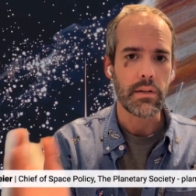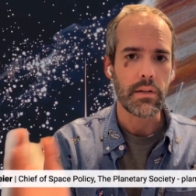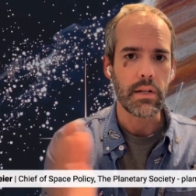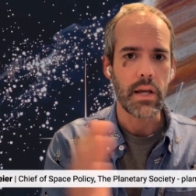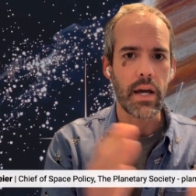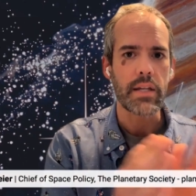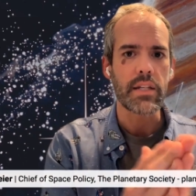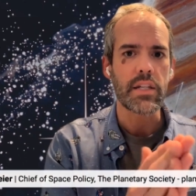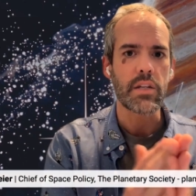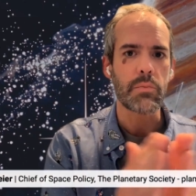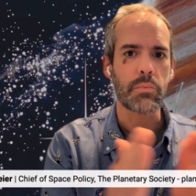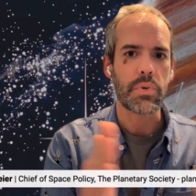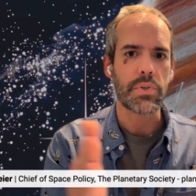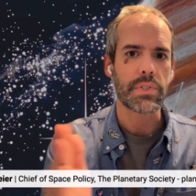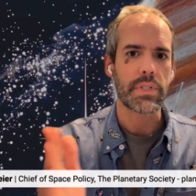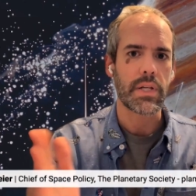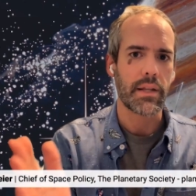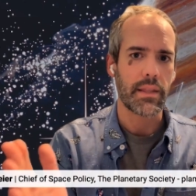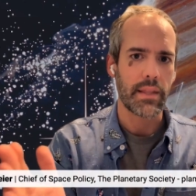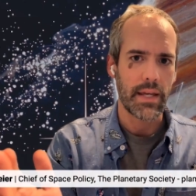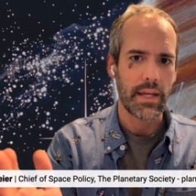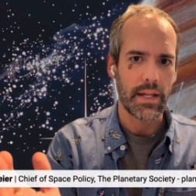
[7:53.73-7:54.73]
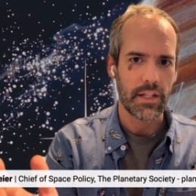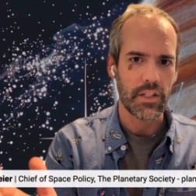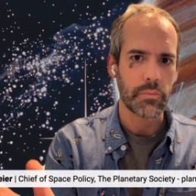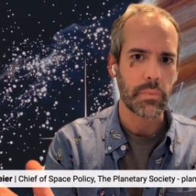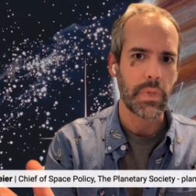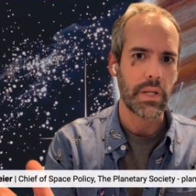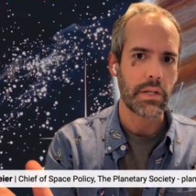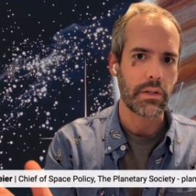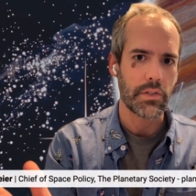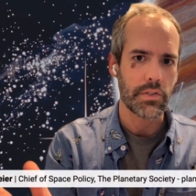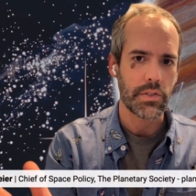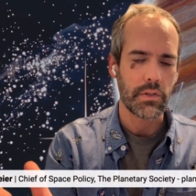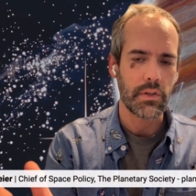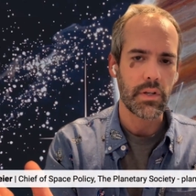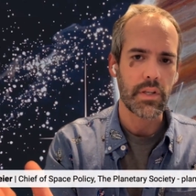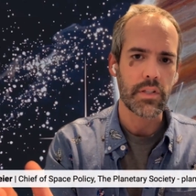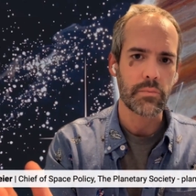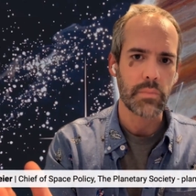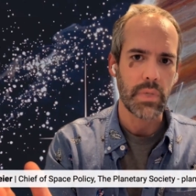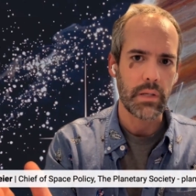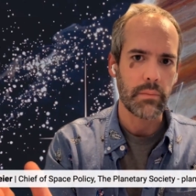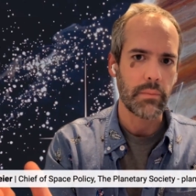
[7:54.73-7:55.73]
ninety percent of that expenditure
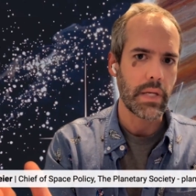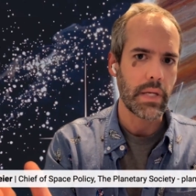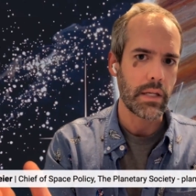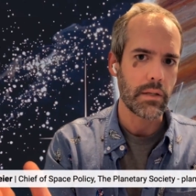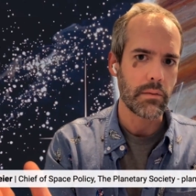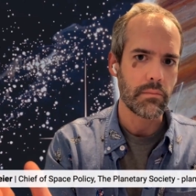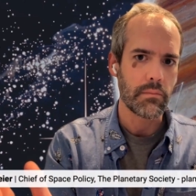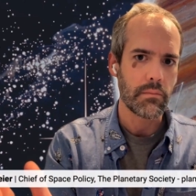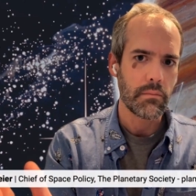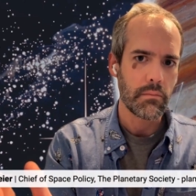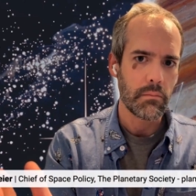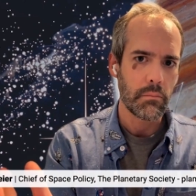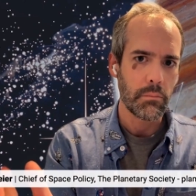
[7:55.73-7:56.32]
has been made